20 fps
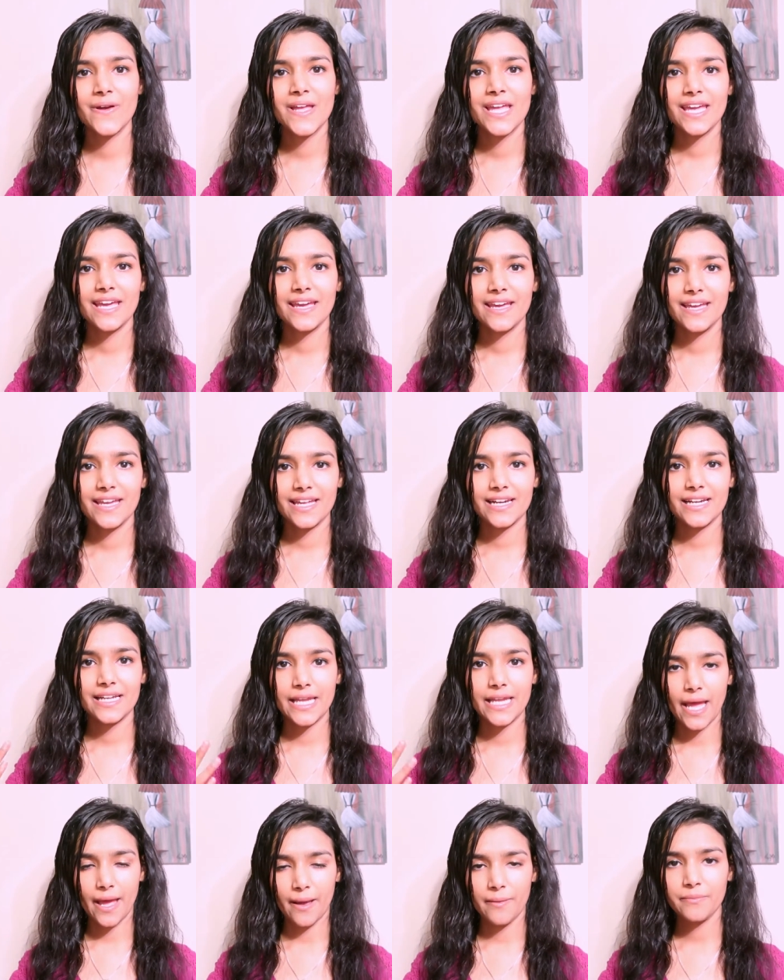here
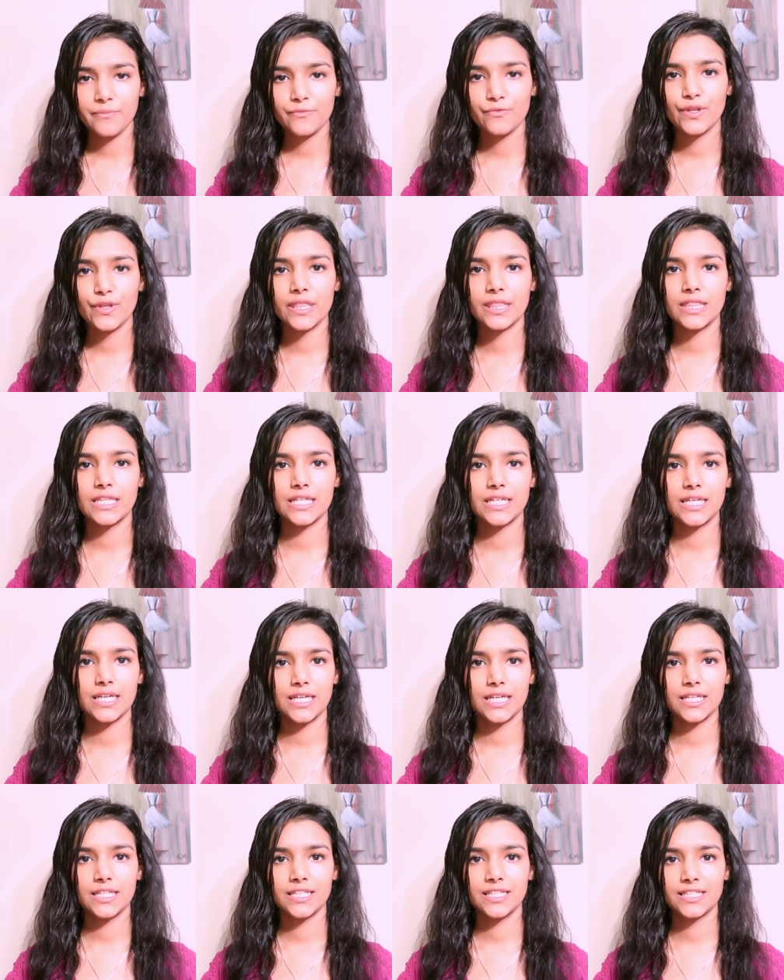I am with
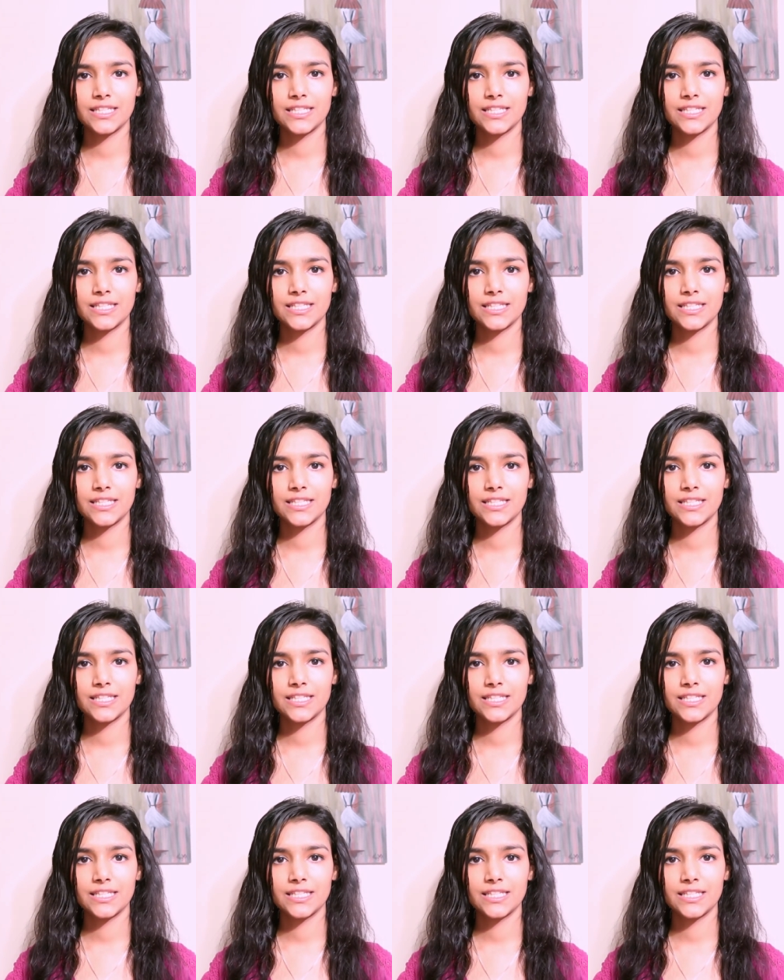the